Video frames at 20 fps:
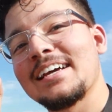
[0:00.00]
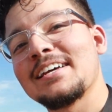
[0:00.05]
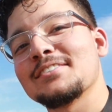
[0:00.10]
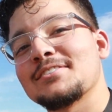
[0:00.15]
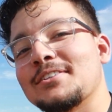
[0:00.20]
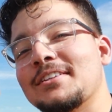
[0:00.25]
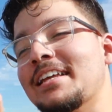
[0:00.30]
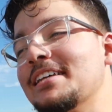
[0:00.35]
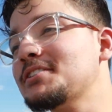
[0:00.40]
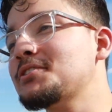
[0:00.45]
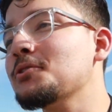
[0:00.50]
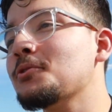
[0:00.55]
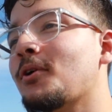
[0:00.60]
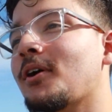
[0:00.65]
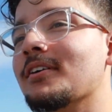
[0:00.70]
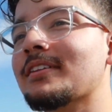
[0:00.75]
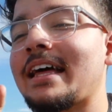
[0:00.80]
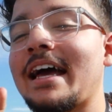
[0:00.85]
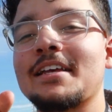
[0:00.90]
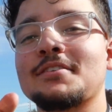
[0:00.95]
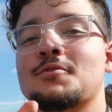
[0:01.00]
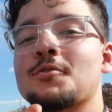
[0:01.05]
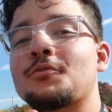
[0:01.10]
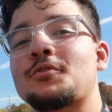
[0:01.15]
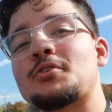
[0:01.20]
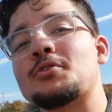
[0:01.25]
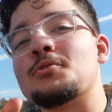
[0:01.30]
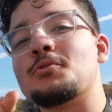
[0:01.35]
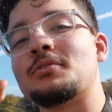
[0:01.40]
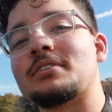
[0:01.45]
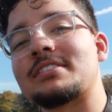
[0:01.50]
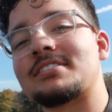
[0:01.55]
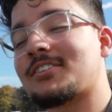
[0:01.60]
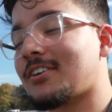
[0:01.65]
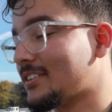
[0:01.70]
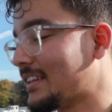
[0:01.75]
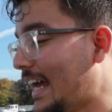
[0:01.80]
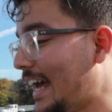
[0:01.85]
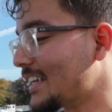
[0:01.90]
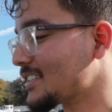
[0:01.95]
So let's do our last review. This is
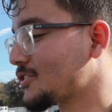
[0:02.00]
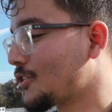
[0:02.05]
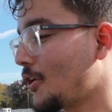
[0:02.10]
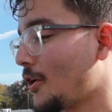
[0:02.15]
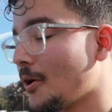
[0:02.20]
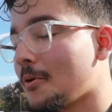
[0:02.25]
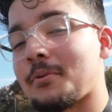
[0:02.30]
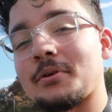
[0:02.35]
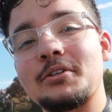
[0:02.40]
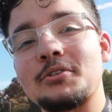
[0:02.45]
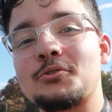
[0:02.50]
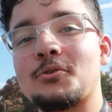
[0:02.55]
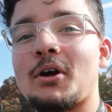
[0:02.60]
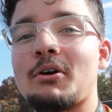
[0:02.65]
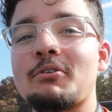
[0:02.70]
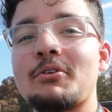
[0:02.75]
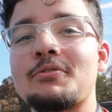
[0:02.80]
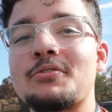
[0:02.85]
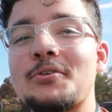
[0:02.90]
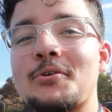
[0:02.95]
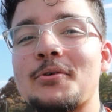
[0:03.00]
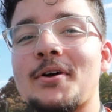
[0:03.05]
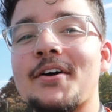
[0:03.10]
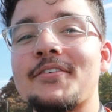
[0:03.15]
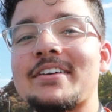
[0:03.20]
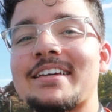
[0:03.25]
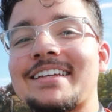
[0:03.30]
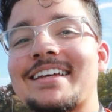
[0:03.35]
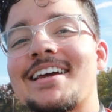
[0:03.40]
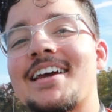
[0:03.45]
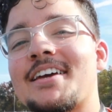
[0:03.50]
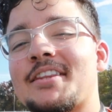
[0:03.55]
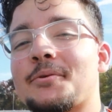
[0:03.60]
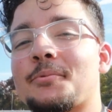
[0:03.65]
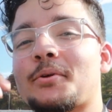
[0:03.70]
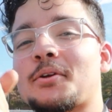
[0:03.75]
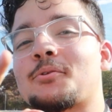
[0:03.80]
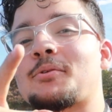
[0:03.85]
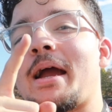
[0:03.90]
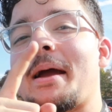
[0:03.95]
our last car. We're going to do our review of it, and then
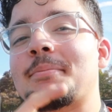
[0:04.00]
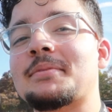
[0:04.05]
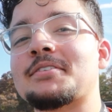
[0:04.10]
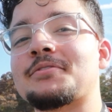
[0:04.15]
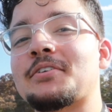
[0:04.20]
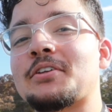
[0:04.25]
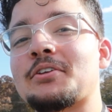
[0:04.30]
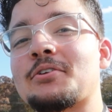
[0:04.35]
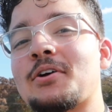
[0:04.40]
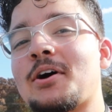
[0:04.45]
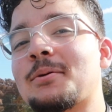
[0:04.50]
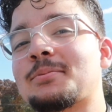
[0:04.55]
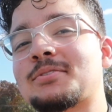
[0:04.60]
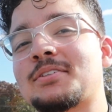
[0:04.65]
we're going to wrap this video up.